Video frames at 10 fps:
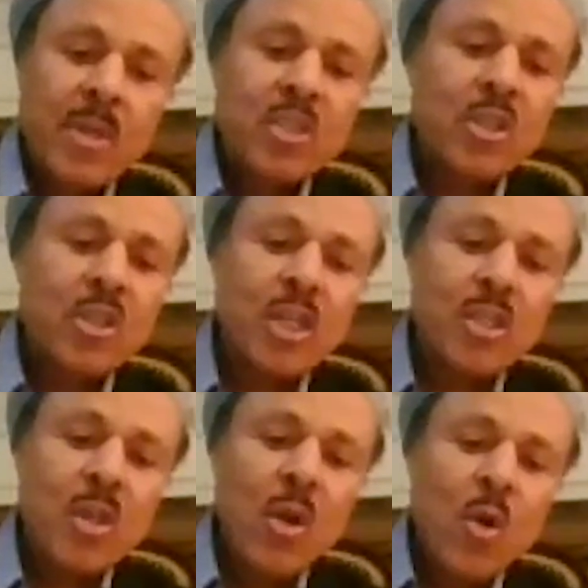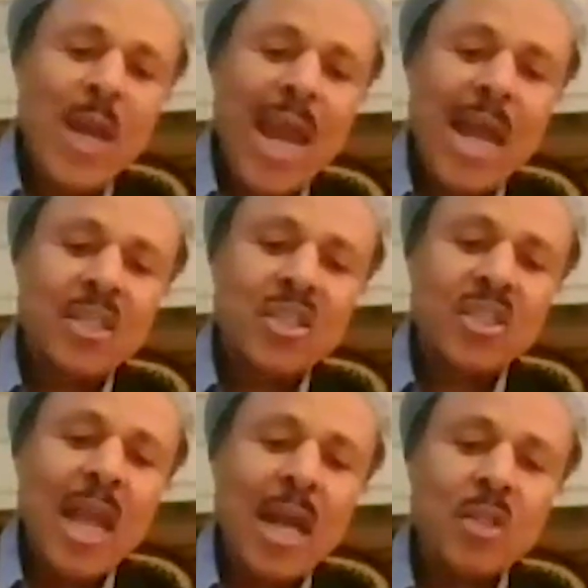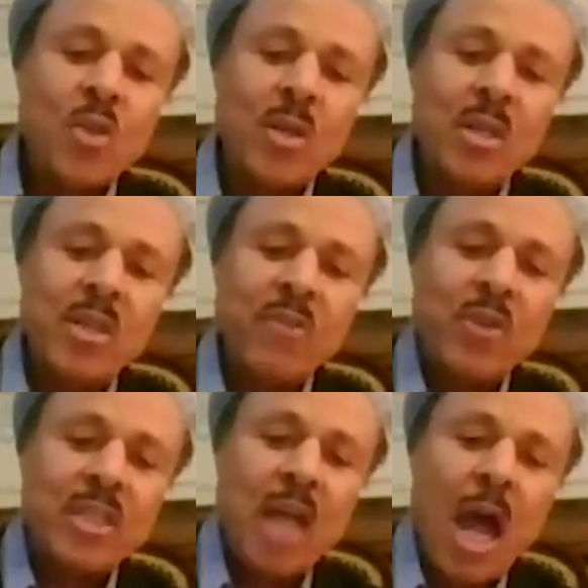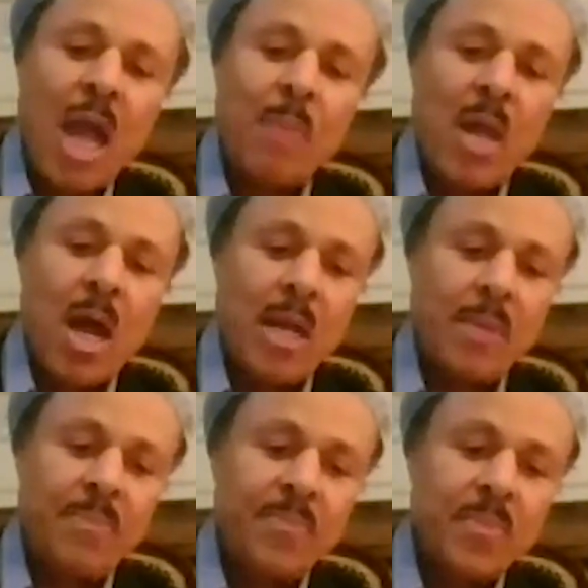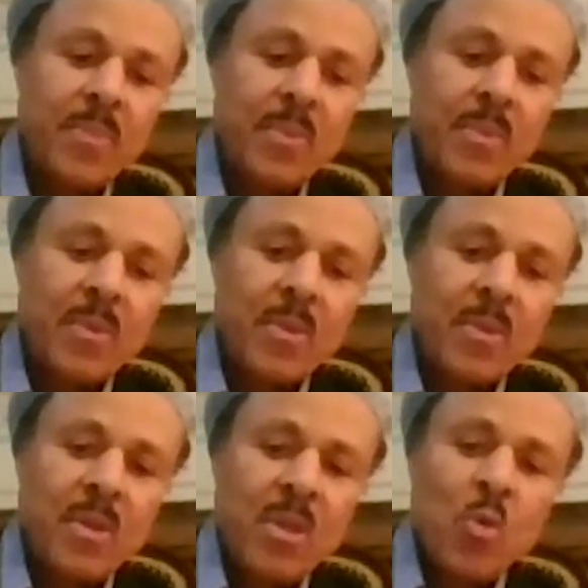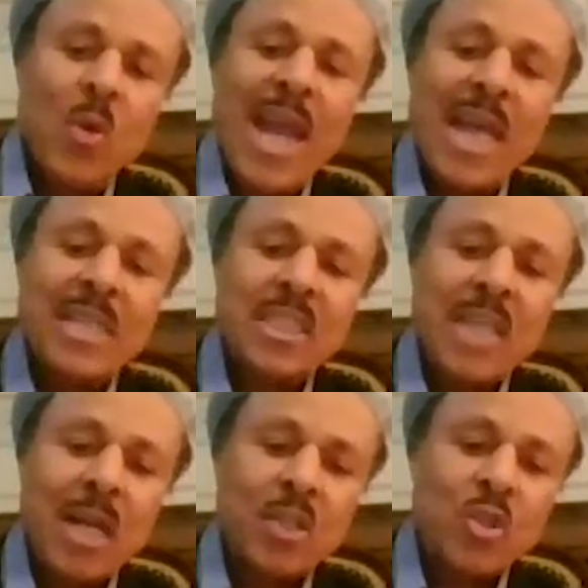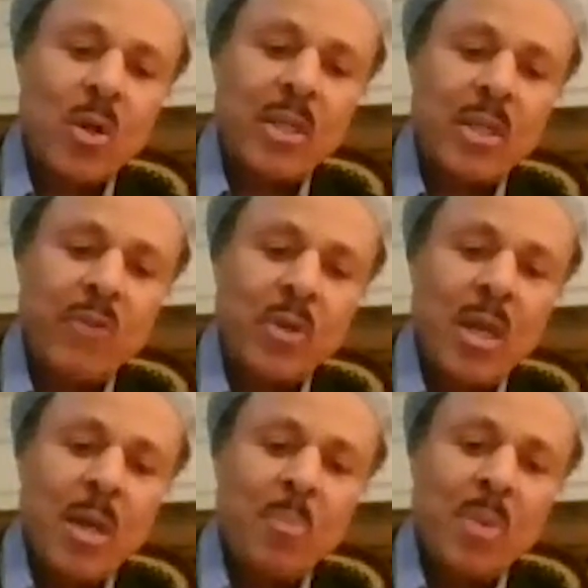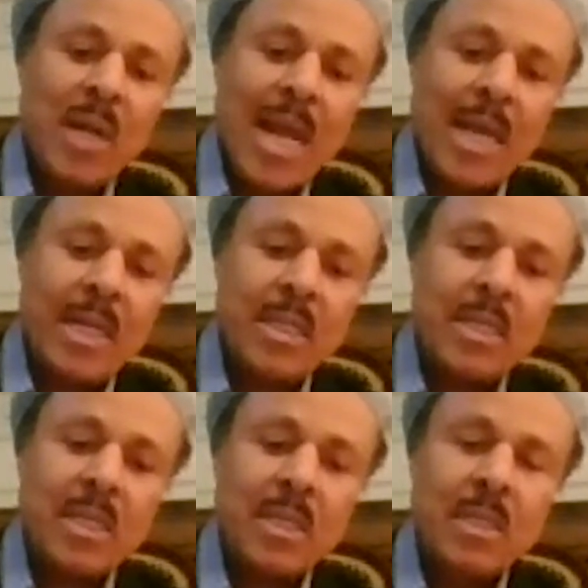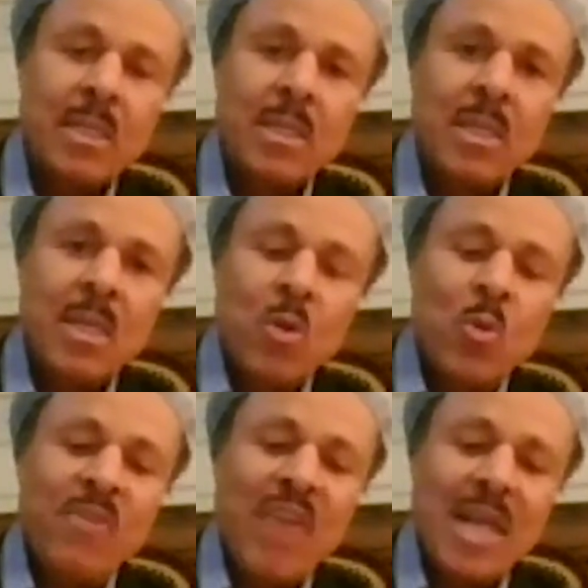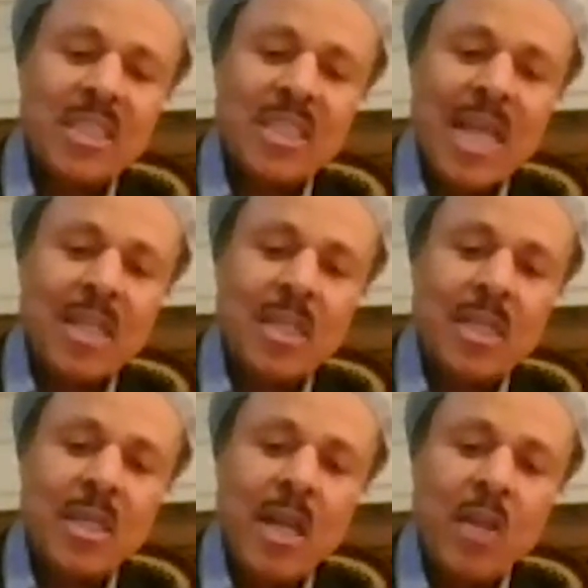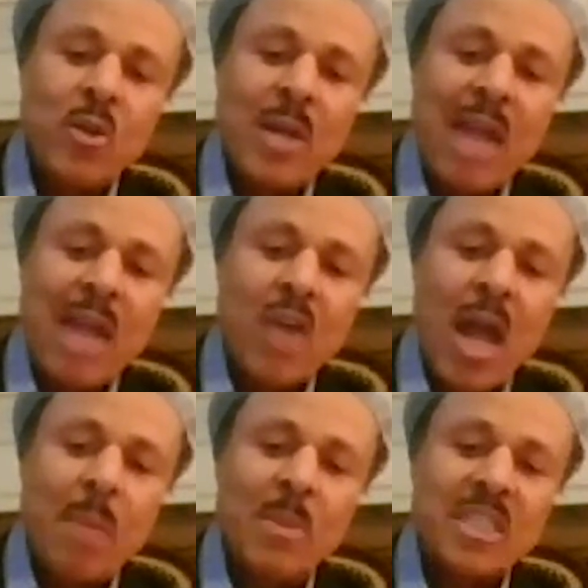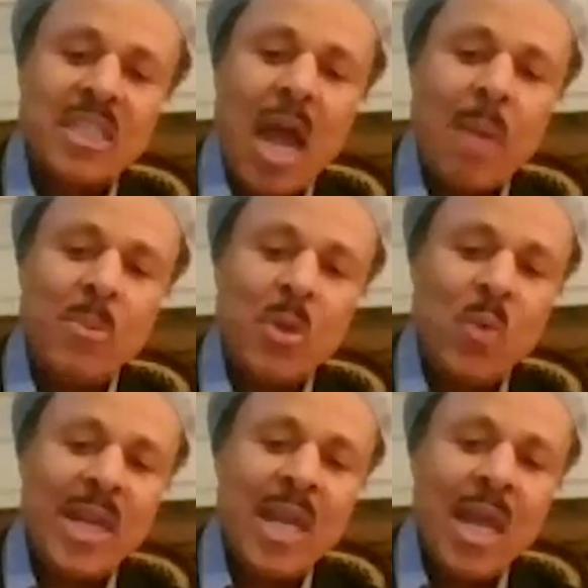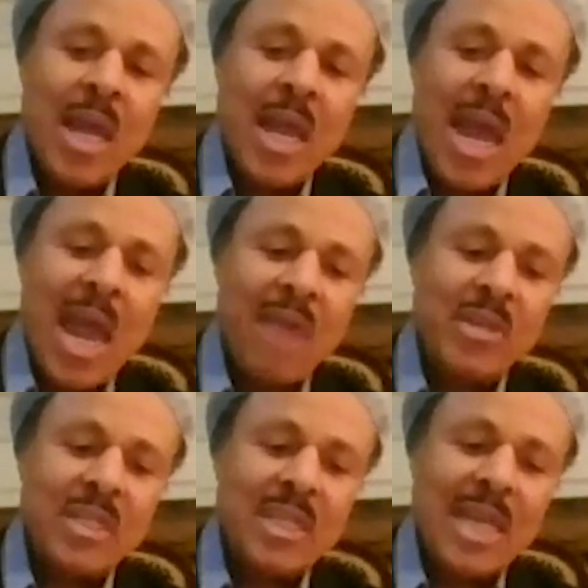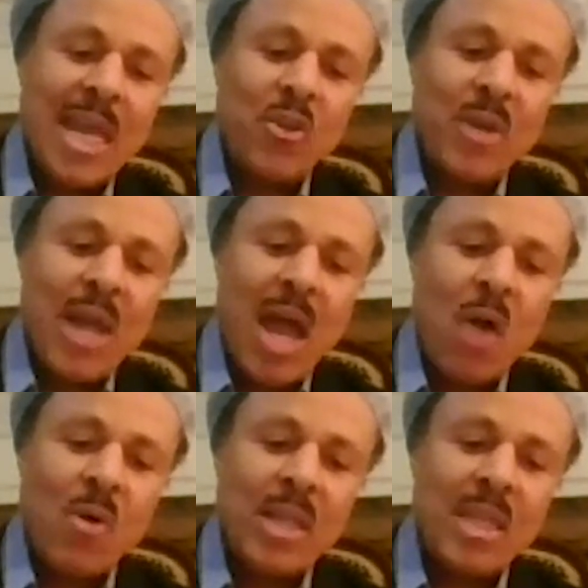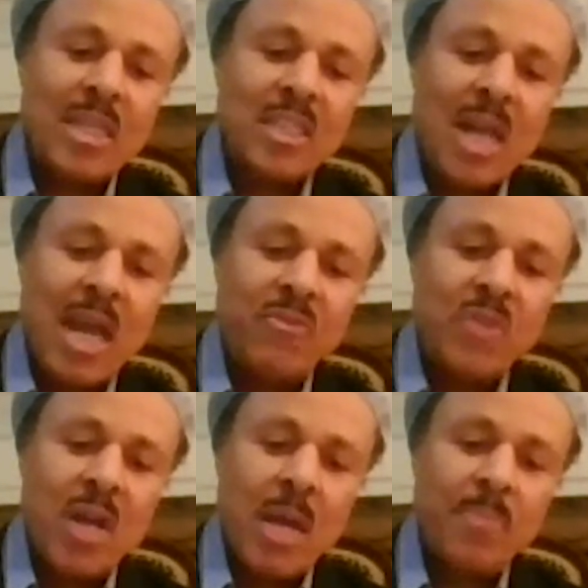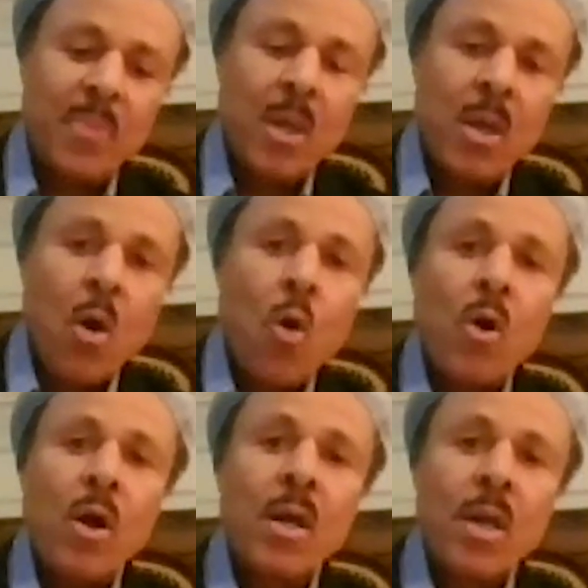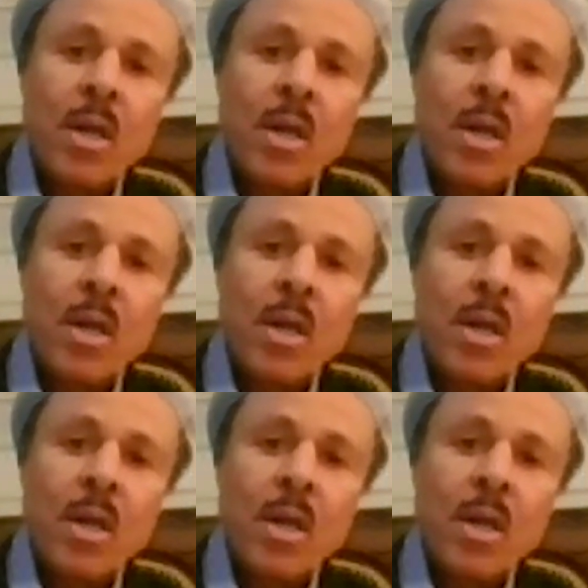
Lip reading: such as we had sex on a different timeline. We had sex on a different planet. We've had sex in another lifetime. It's time that we have it together now in this lifetime. Or